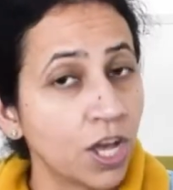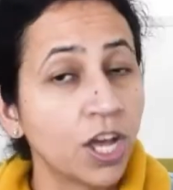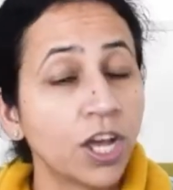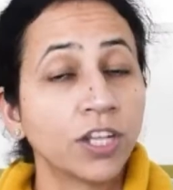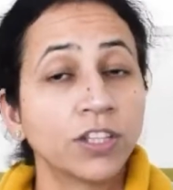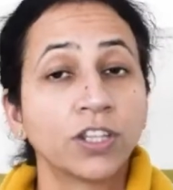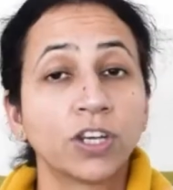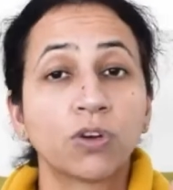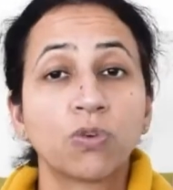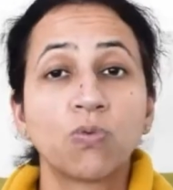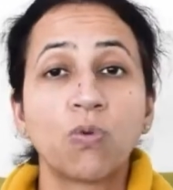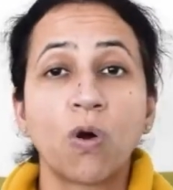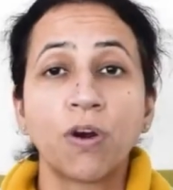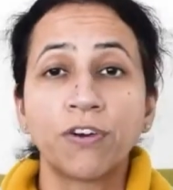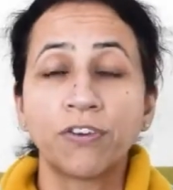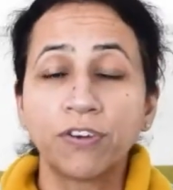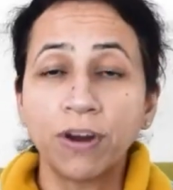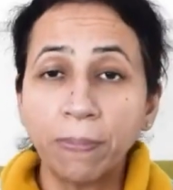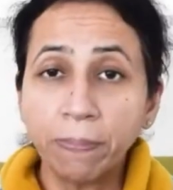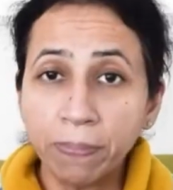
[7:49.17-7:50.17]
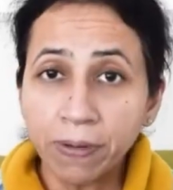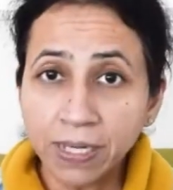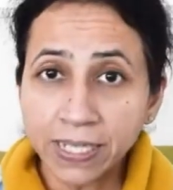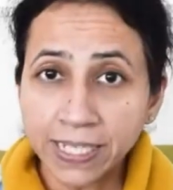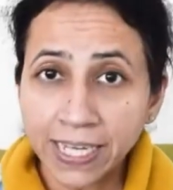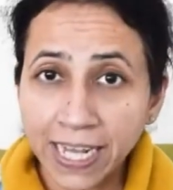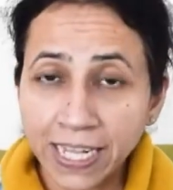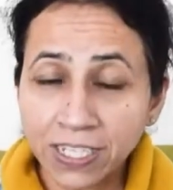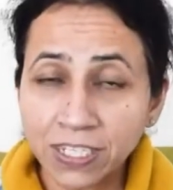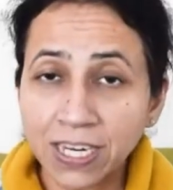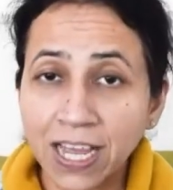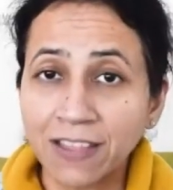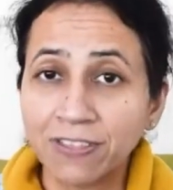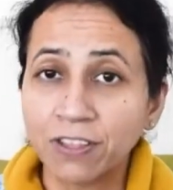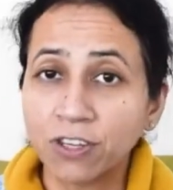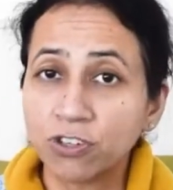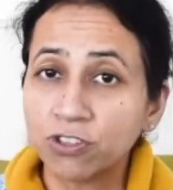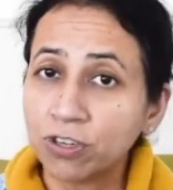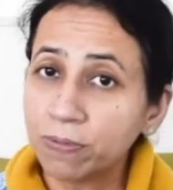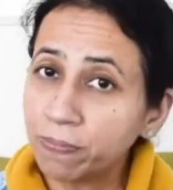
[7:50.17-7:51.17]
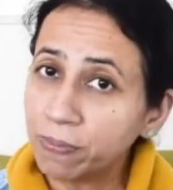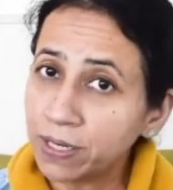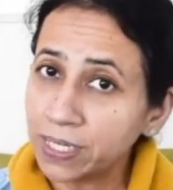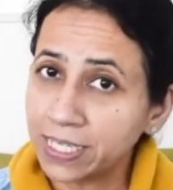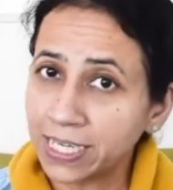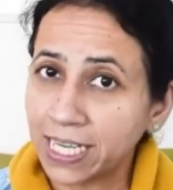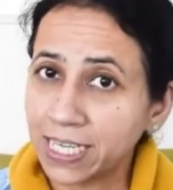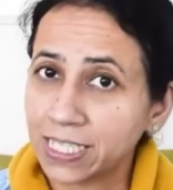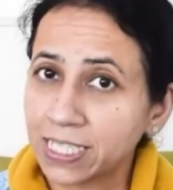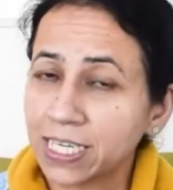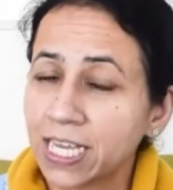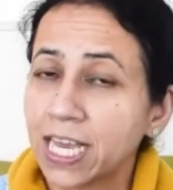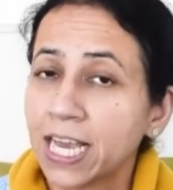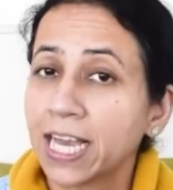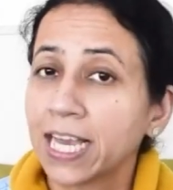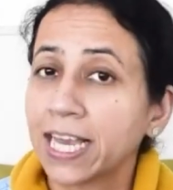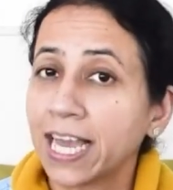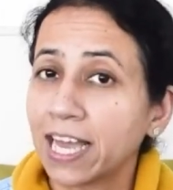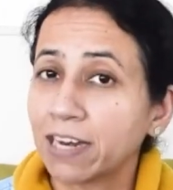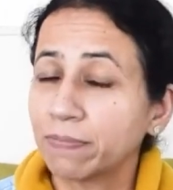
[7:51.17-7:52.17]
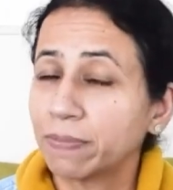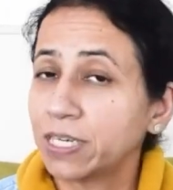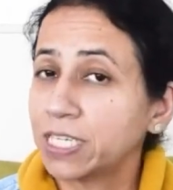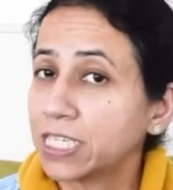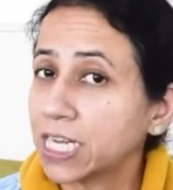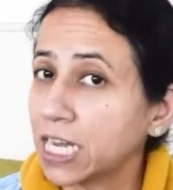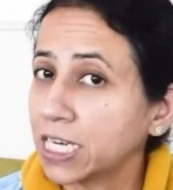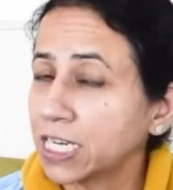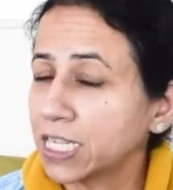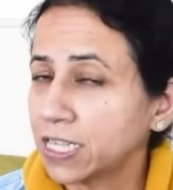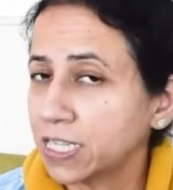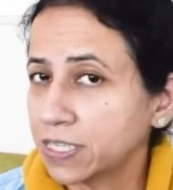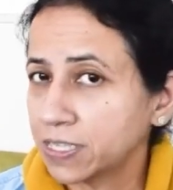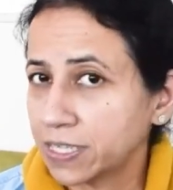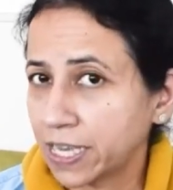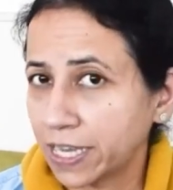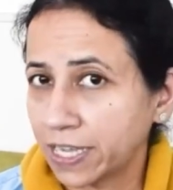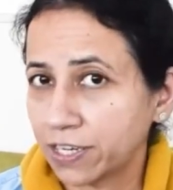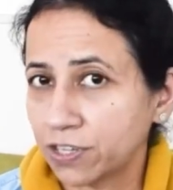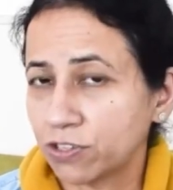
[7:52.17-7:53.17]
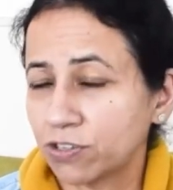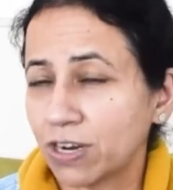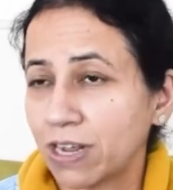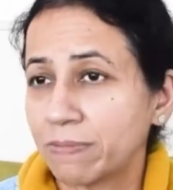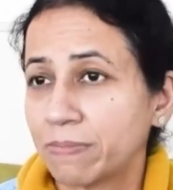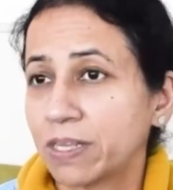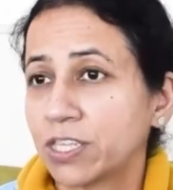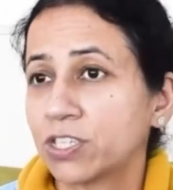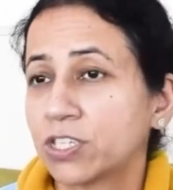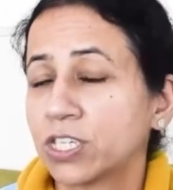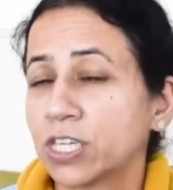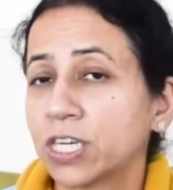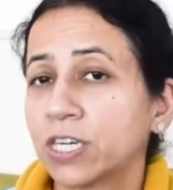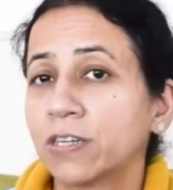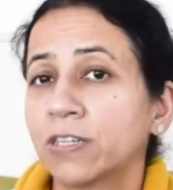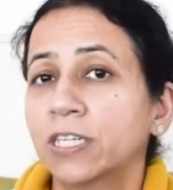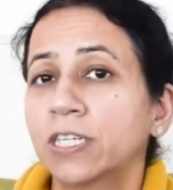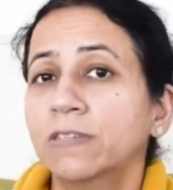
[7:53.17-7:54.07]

The quadruple test and the triple test can be done in the second trimester,